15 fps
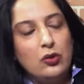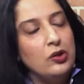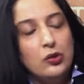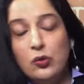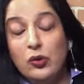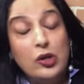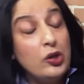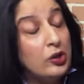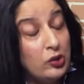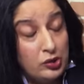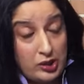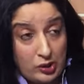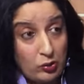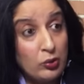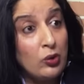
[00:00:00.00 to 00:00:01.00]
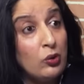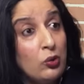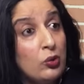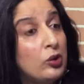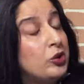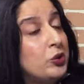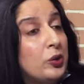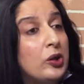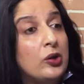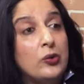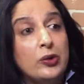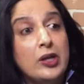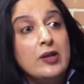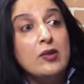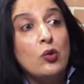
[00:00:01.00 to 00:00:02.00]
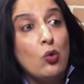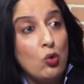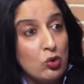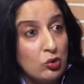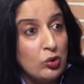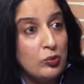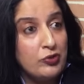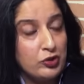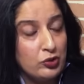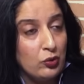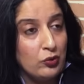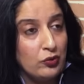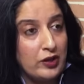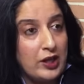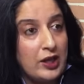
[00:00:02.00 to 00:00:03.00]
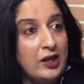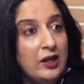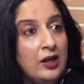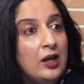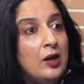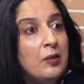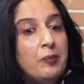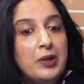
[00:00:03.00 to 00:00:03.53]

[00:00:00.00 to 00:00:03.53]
The, no, they they don't all go to Ashoka Road. There's a core group which goes there, hmm.